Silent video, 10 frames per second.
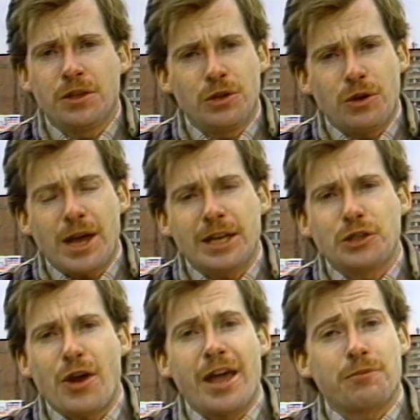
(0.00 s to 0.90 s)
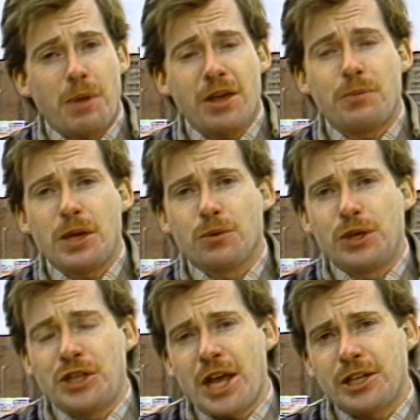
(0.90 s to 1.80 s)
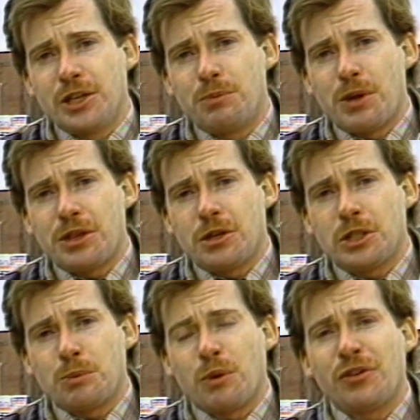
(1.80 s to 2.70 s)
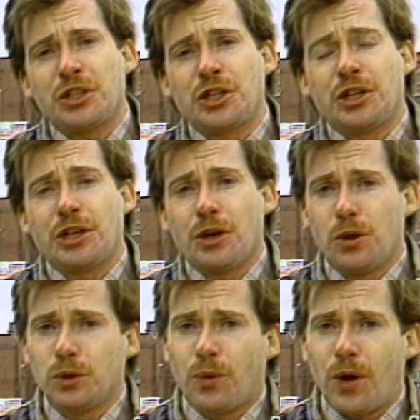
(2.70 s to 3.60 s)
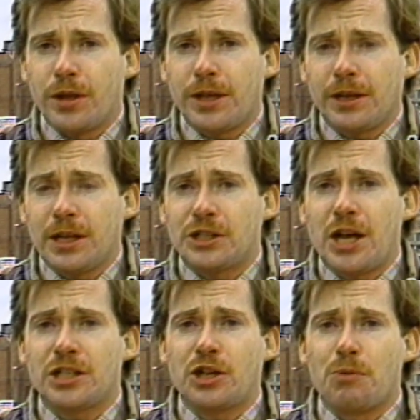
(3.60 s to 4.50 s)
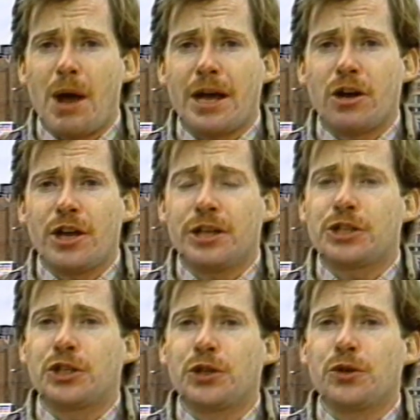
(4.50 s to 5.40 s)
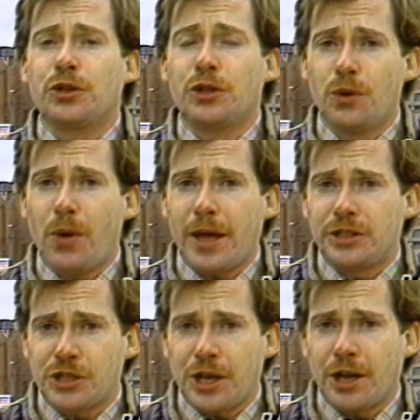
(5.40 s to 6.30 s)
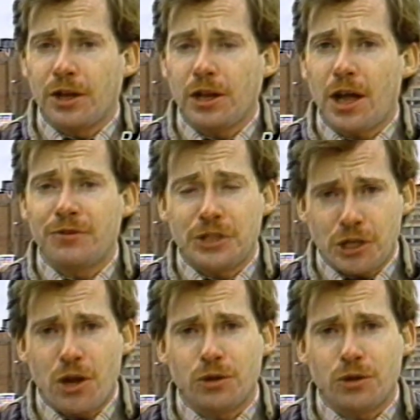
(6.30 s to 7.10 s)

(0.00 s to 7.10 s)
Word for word: The new contract may have been rejected, but there's a provision in the old one that lets Oscar Mayer institute a new wage scale of its